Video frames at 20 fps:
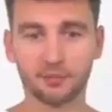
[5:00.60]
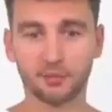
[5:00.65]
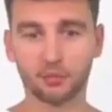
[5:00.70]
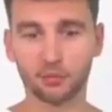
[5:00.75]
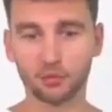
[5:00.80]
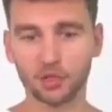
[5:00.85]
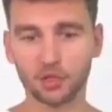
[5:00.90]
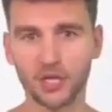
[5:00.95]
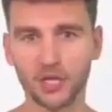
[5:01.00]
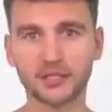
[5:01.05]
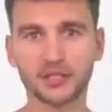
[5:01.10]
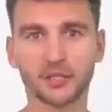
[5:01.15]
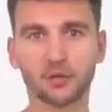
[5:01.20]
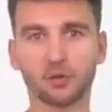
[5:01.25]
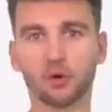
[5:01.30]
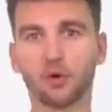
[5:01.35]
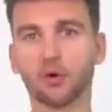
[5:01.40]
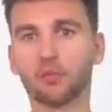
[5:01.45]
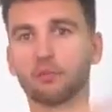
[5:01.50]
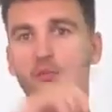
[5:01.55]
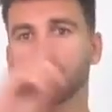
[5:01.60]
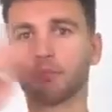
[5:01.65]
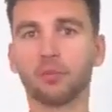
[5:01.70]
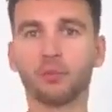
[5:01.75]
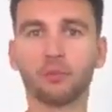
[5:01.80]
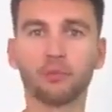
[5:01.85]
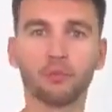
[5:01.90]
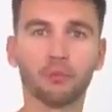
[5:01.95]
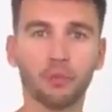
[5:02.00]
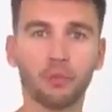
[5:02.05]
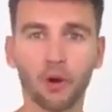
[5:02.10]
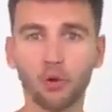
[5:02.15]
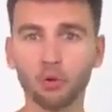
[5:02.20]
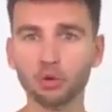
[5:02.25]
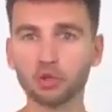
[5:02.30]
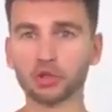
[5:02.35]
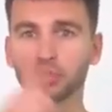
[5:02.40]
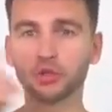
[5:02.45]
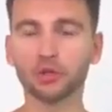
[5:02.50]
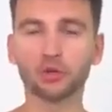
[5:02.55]
And so a vicious
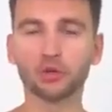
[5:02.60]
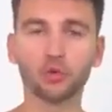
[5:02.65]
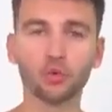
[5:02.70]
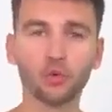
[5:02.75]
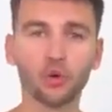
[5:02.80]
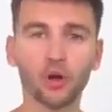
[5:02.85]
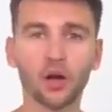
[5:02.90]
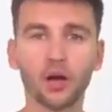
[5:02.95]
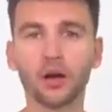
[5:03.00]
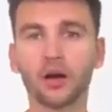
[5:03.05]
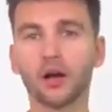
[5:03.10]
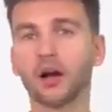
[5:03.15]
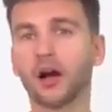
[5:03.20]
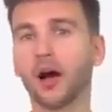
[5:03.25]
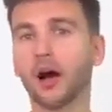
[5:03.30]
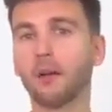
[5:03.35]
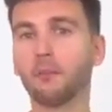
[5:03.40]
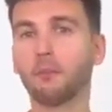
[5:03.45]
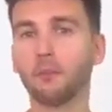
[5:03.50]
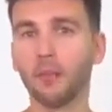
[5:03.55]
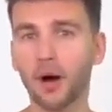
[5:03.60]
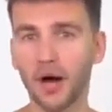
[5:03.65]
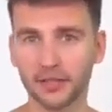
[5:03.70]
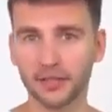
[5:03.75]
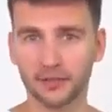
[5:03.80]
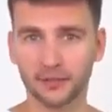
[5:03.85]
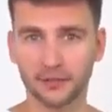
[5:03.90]
cycle of deception is created.